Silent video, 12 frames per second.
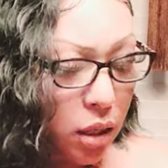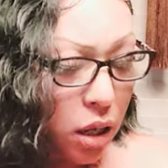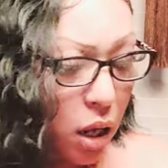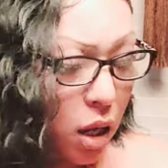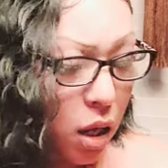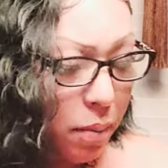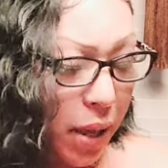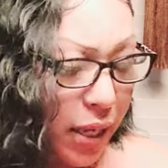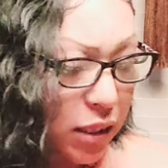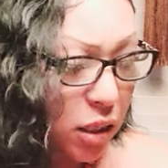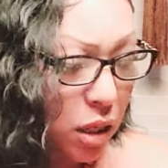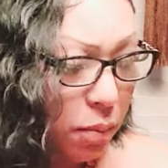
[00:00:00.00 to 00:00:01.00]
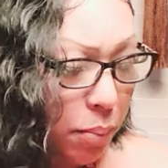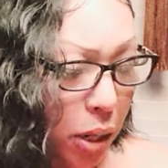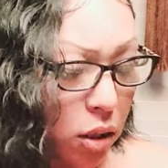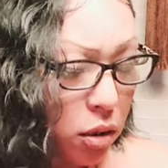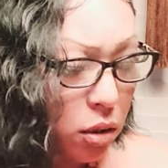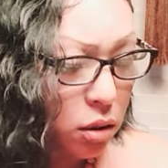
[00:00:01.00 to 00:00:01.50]
um, as a
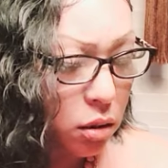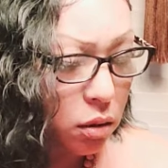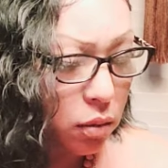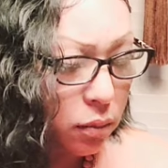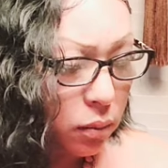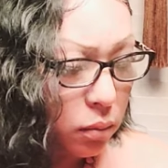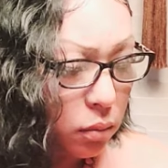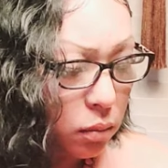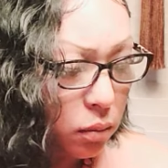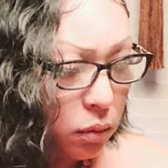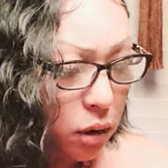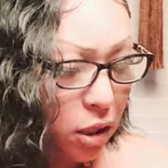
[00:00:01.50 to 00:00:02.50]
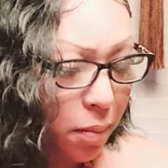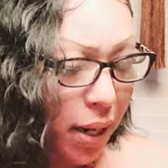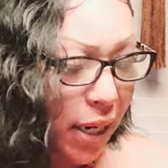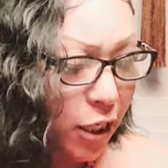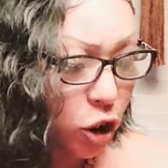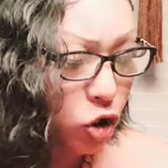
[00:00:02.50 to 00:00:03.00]
burden.
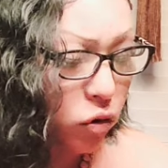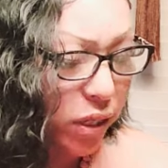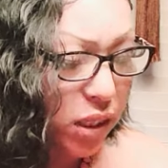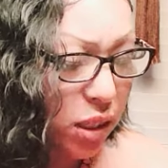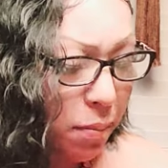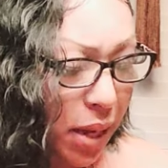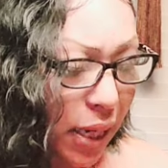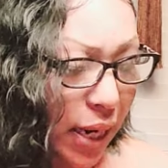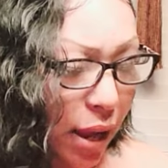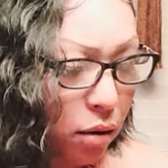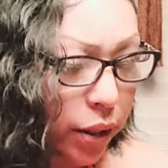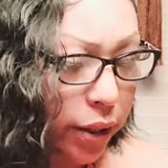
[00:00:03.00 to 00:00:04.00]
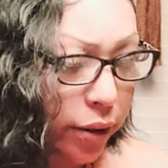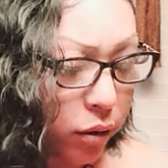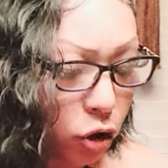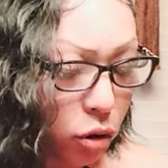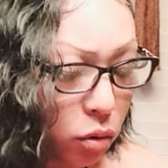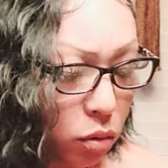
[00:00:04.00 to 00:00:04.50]
Somebody has stressed somebody out here.
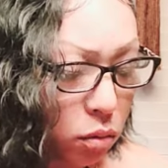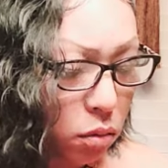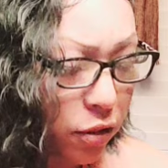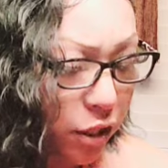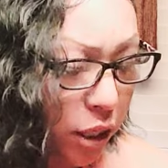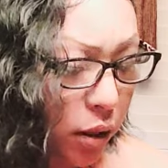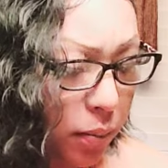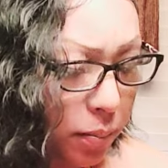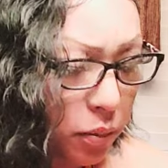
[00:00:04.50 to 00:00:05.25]
You, them,